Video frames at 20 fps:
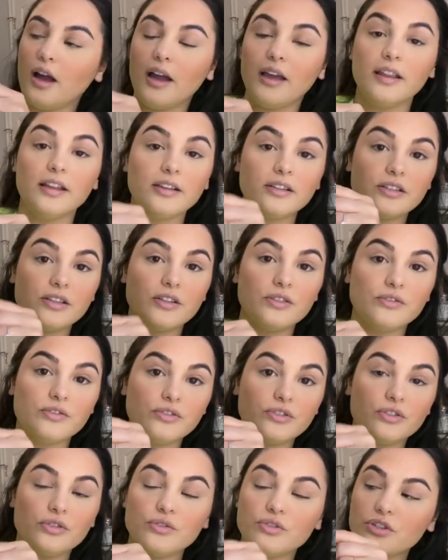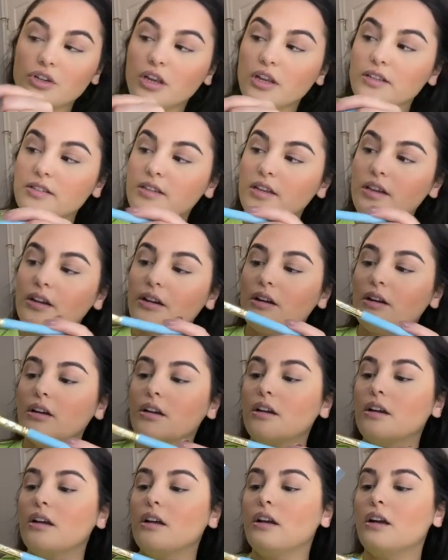I like to use 2 shades here.
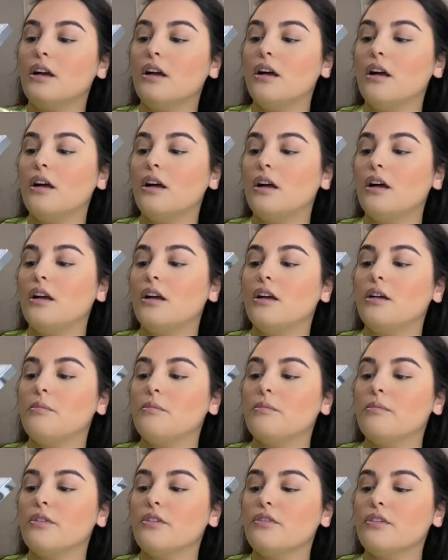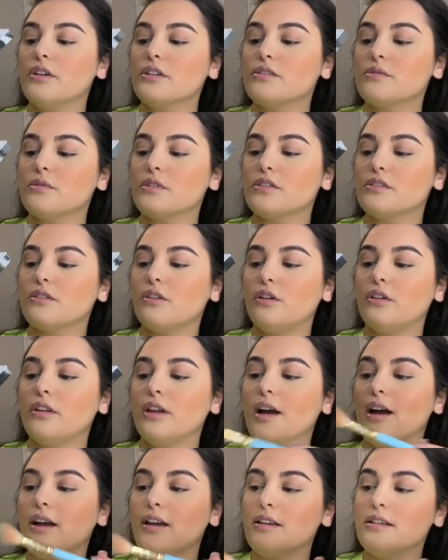The first one is called
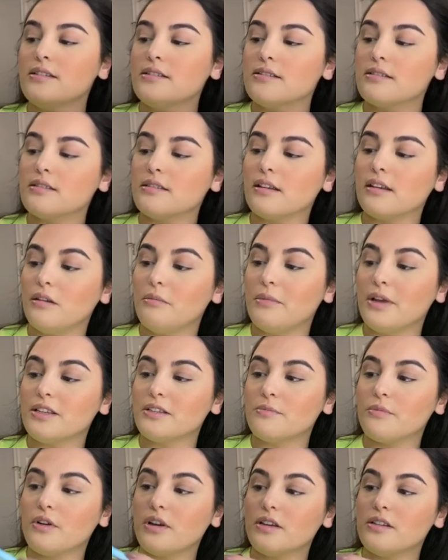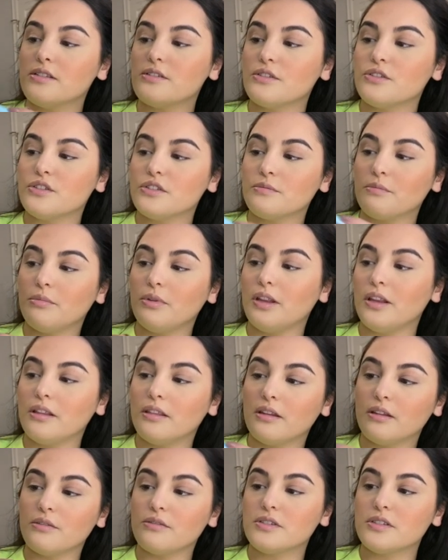Iced and Mesmerized, so just
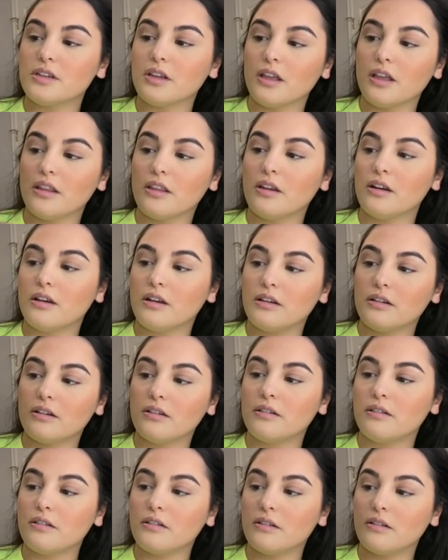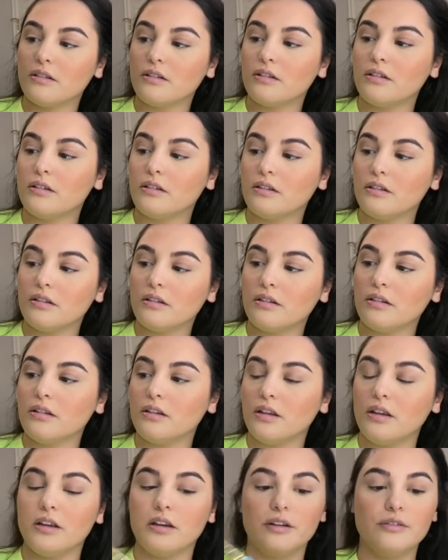blend those together,
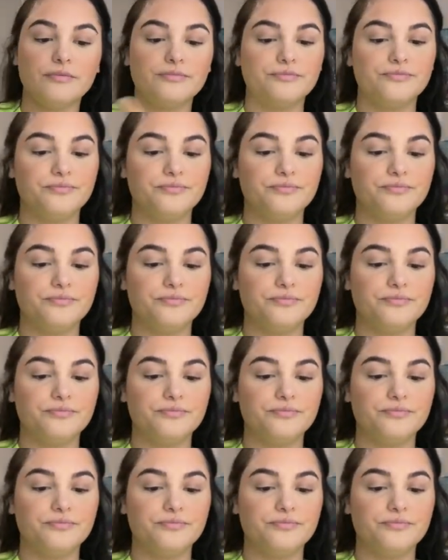you know?